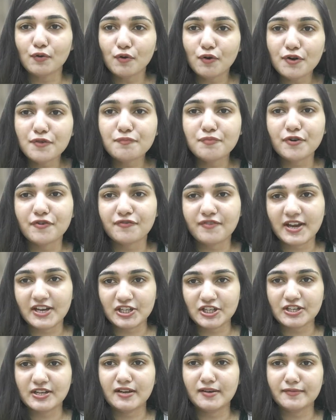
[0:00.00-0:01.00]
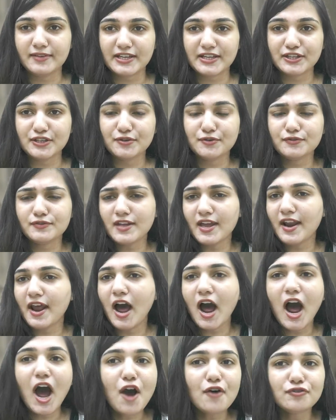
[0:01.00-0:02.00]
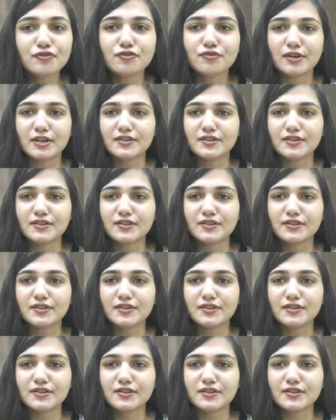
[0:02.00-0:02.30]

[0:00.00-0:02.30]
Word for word: own professional videos and how you